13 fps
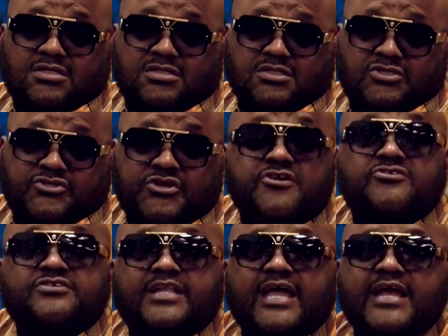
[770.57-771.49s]
Years
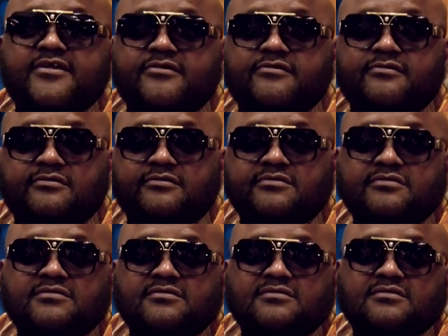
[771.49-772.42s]
later,
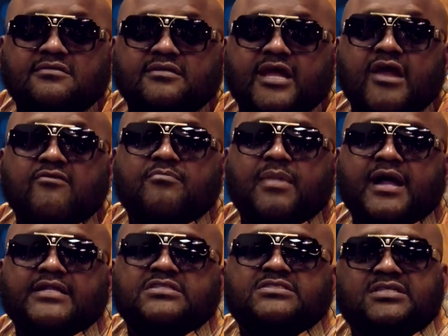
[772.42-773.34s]

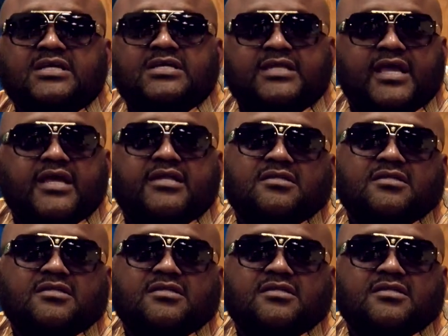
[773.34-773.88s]
everybody's seeing that